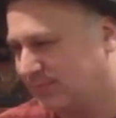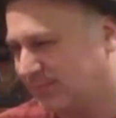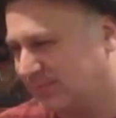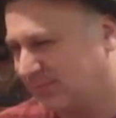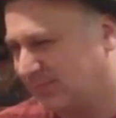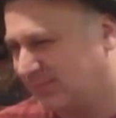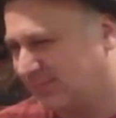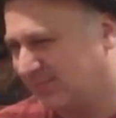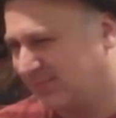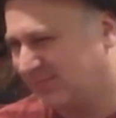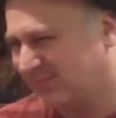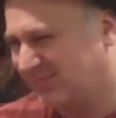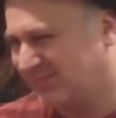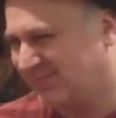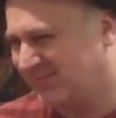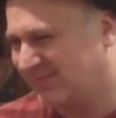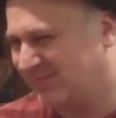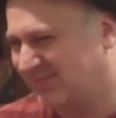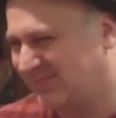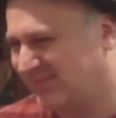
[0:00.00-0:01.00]

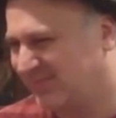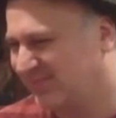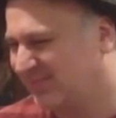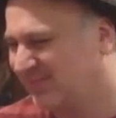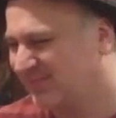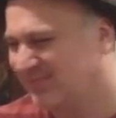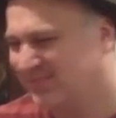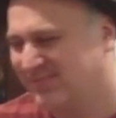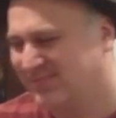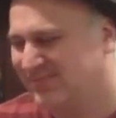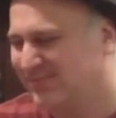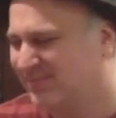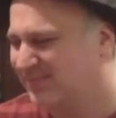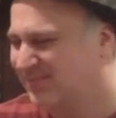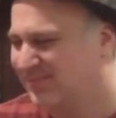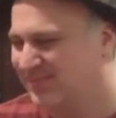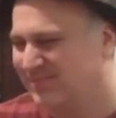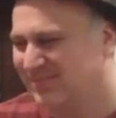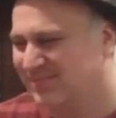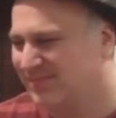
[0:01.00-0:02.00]

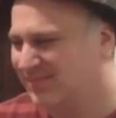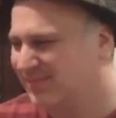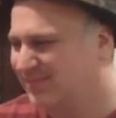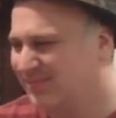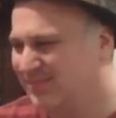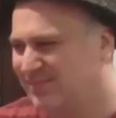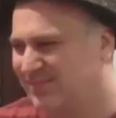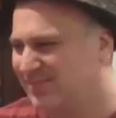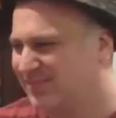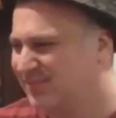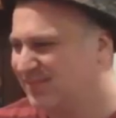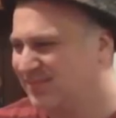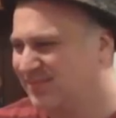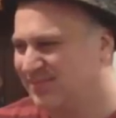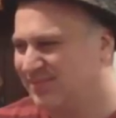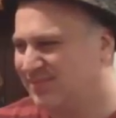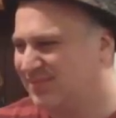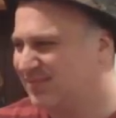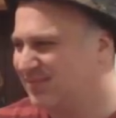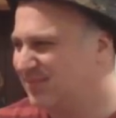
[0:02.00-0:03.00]

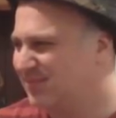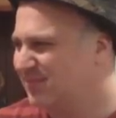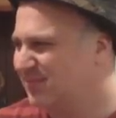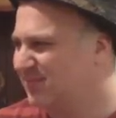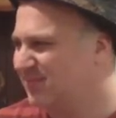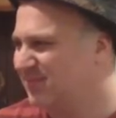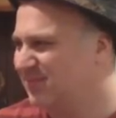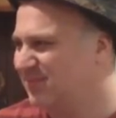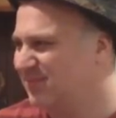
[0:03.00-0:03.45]
(not speaking)